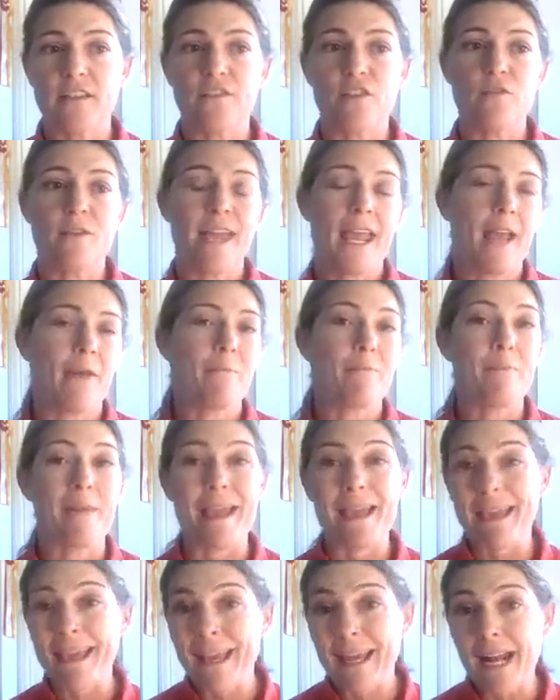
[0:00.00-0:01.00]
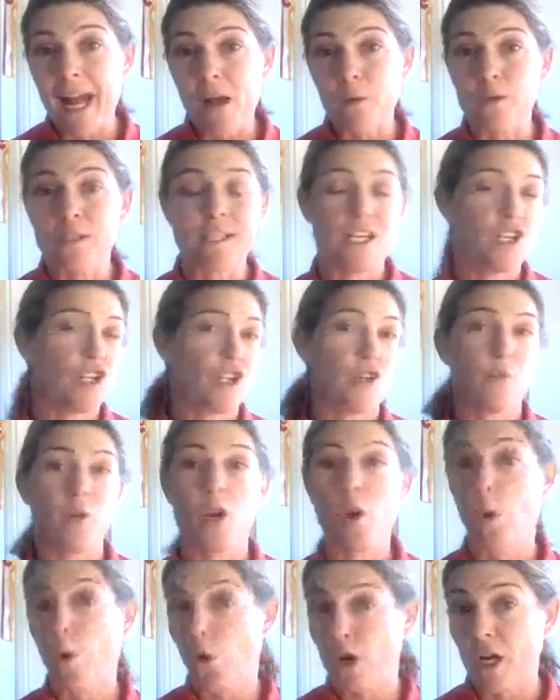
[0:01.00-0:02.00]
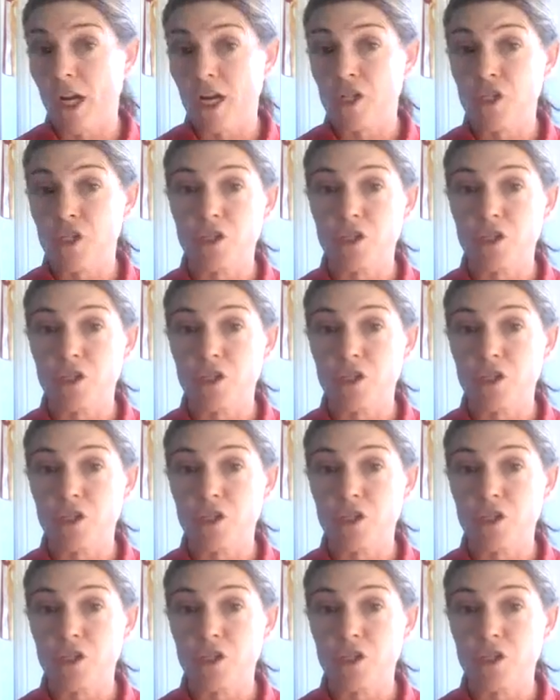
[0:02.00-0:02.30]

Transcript: If you can't make it, I will send you the recording.